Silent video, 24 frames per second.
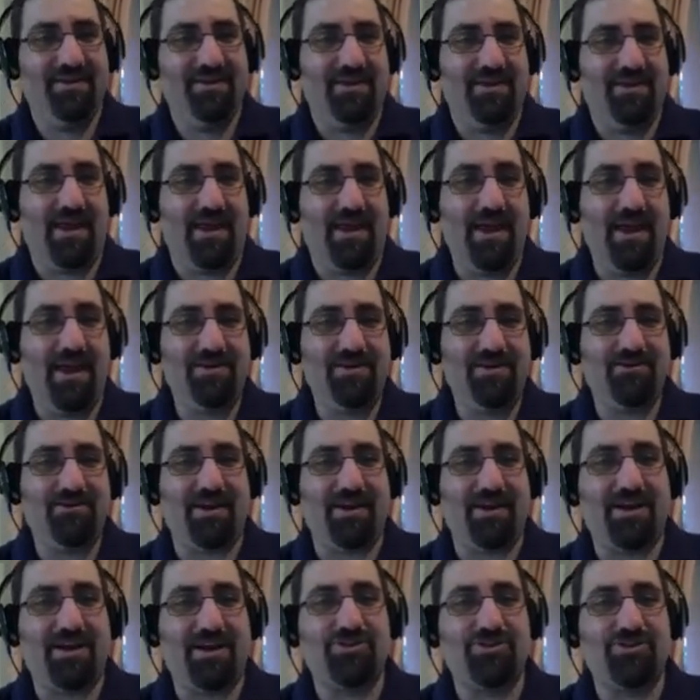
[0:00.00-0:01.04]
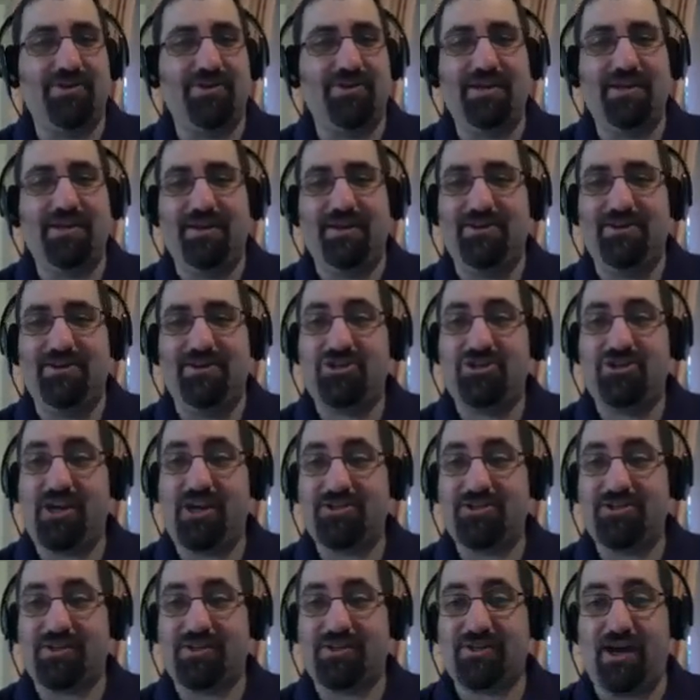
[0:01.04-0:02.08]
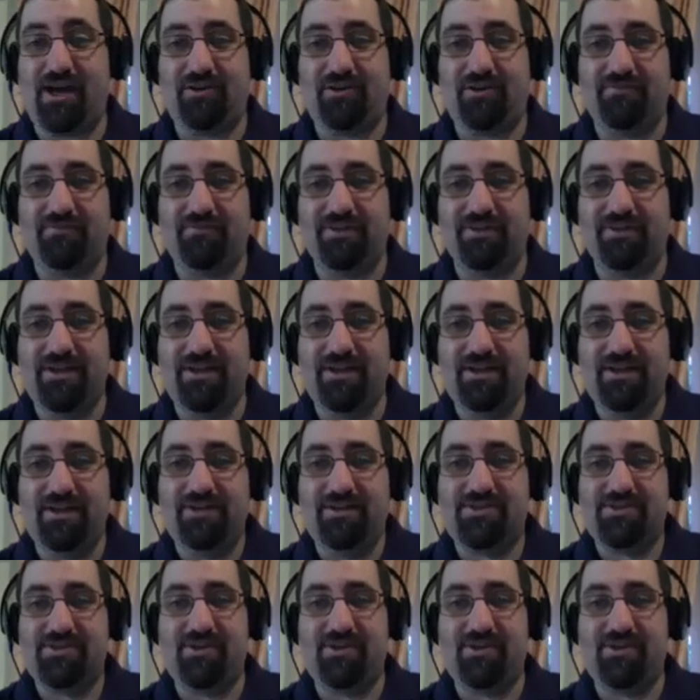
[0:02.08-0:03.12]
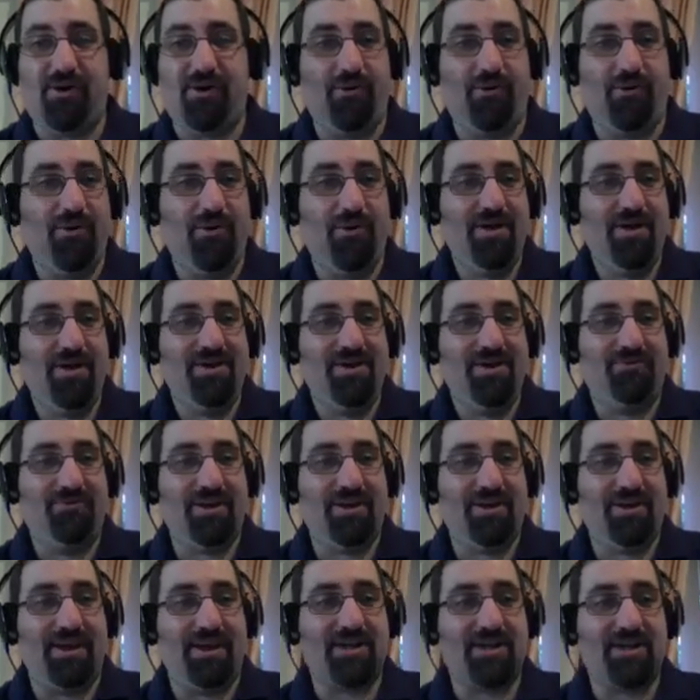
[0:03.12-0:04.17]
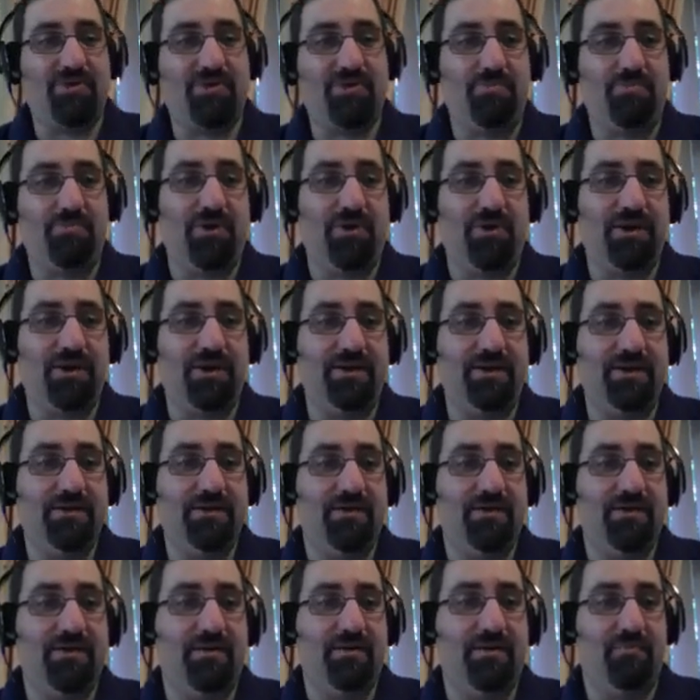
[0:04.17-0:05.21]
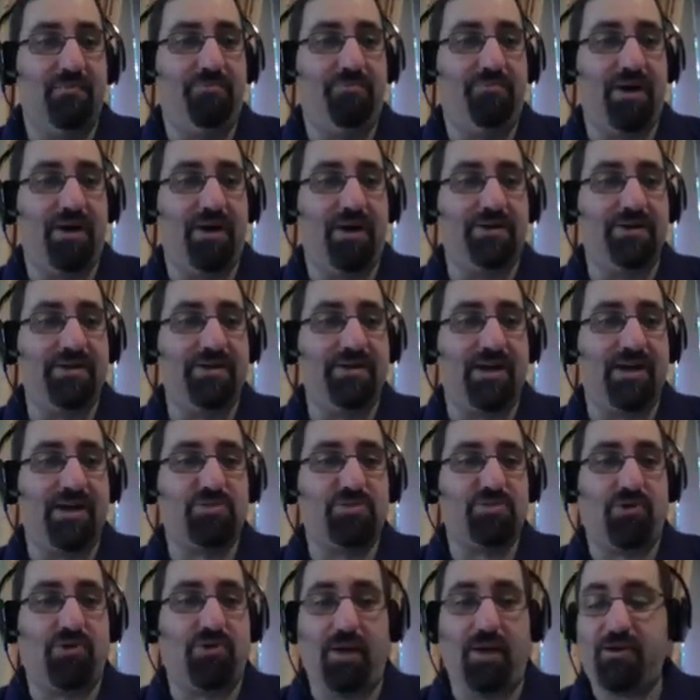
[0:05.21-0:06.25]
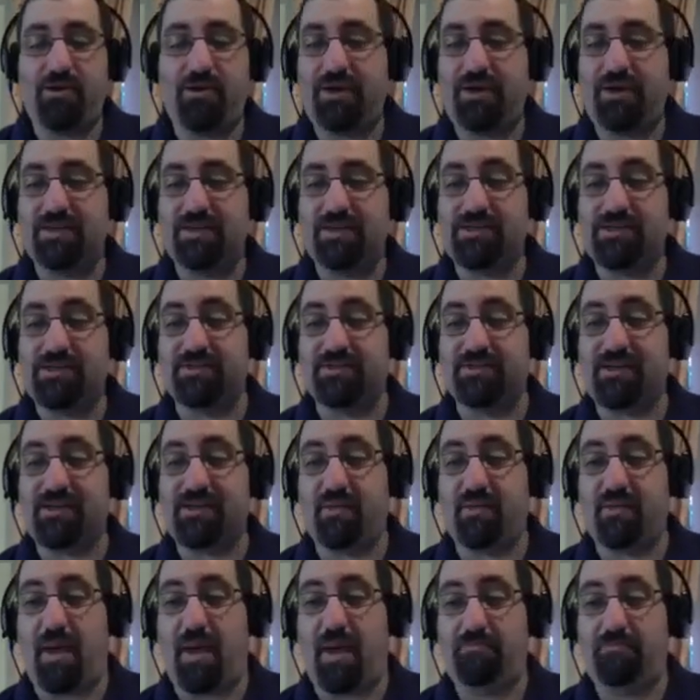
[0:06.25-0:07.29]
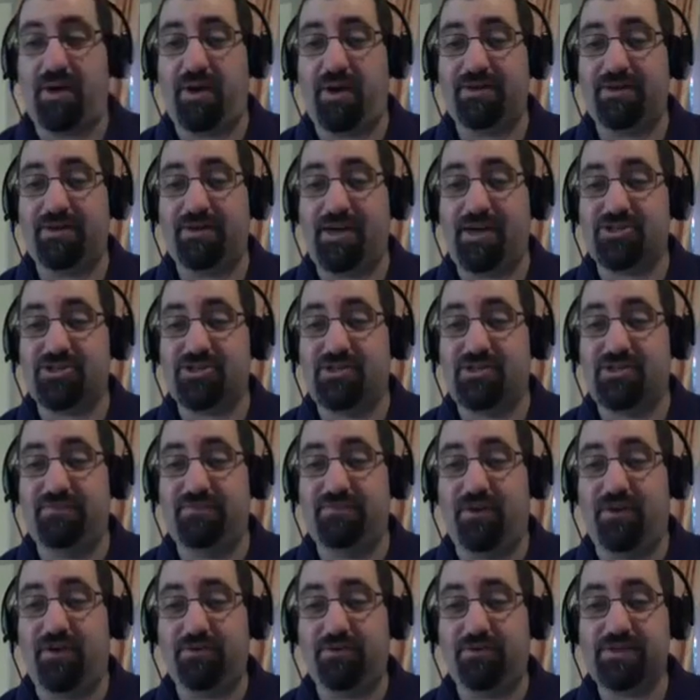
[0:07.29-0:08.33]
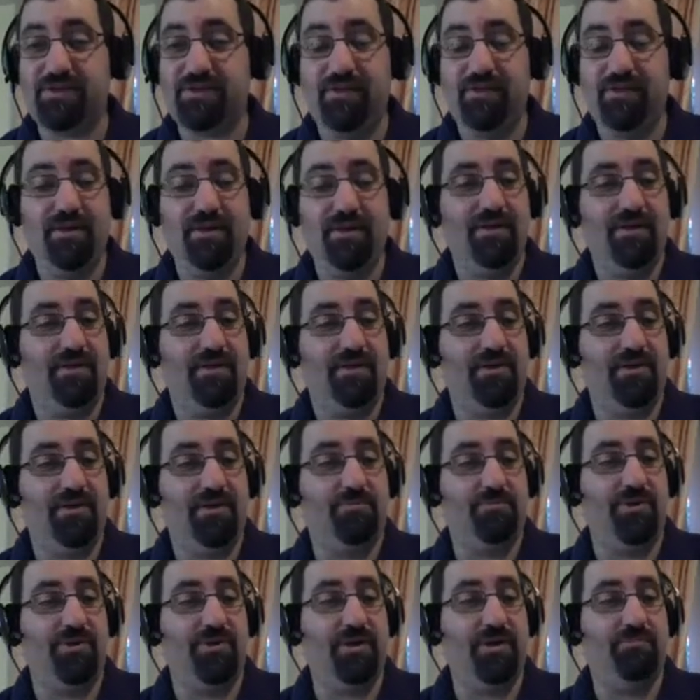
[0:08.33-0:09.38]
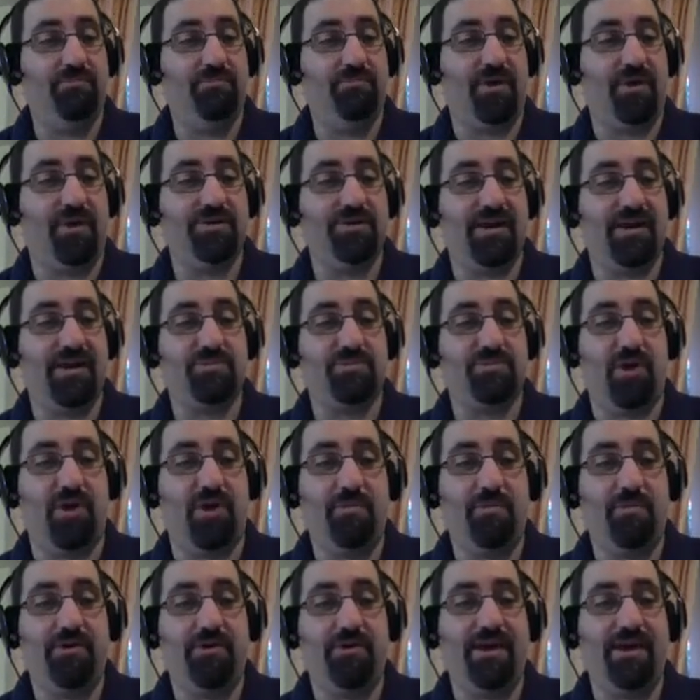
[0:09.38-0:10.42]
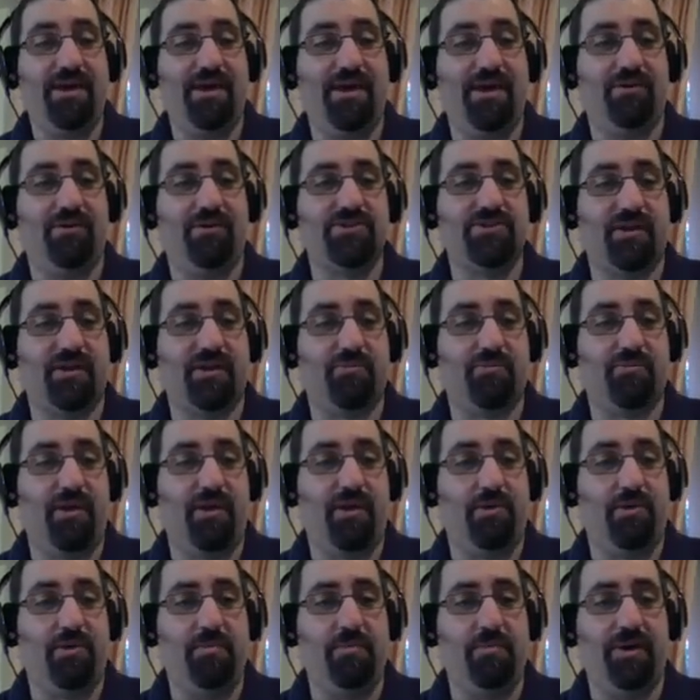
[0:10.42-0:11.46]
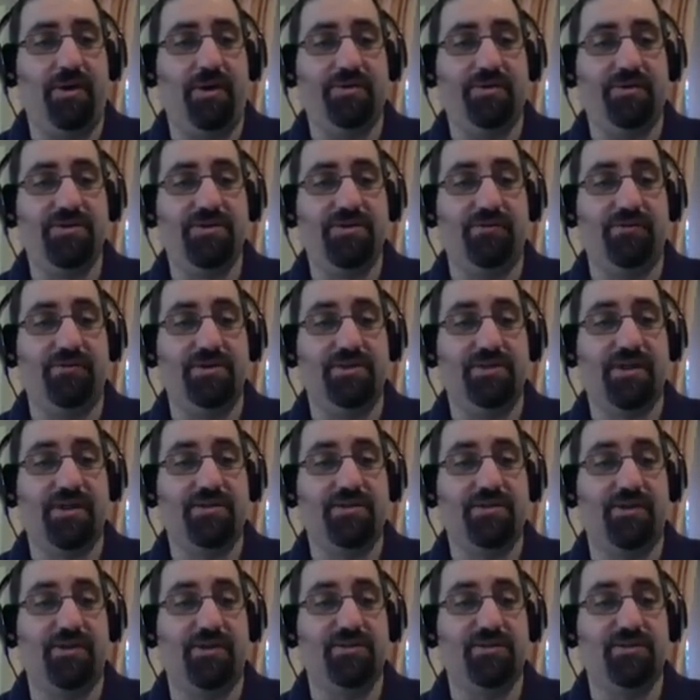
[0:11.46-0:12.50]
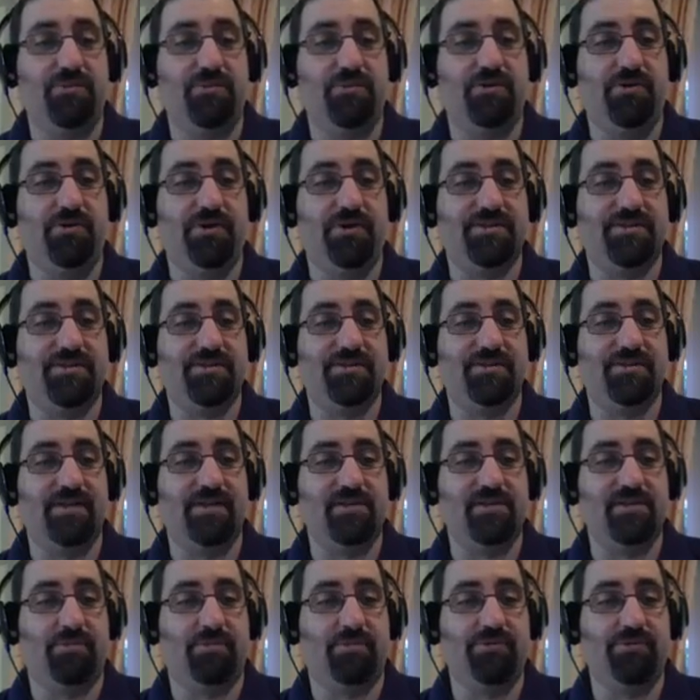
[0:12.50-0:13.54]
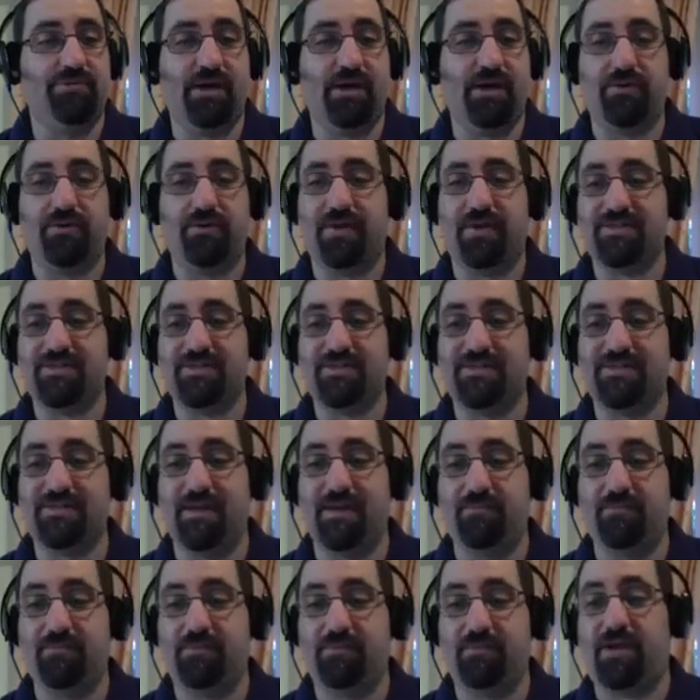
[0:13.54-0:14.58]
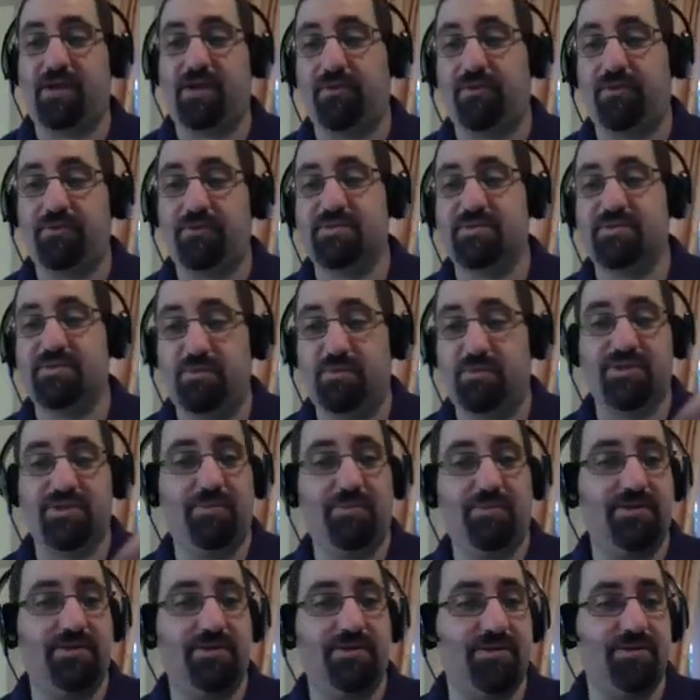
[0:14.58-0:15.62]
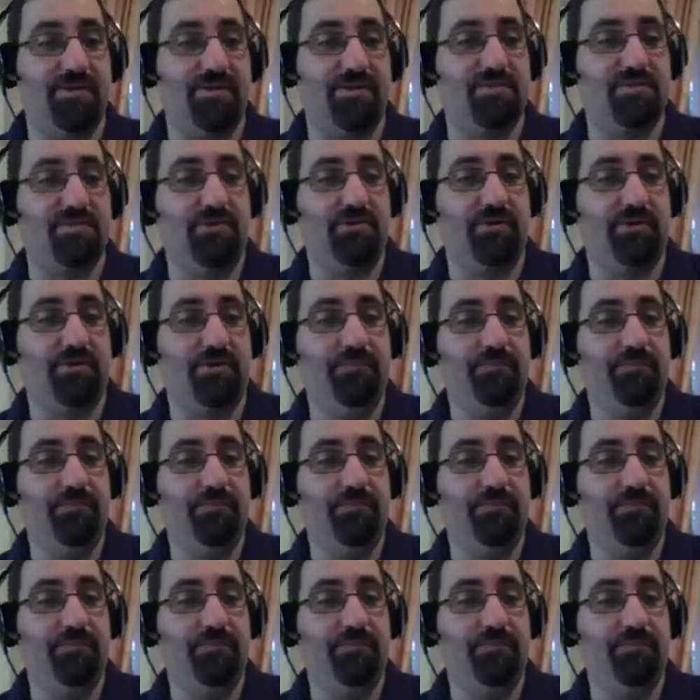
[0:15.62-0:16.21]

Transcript: And you can actually change the color of it. So we can actually put in button-primary. So instead of that button-default, you put in button-primary. It looks like a primary button. So in this case, on this Moodle, it's this nice blue color. That's the same color as most of the buttons on this Moodle.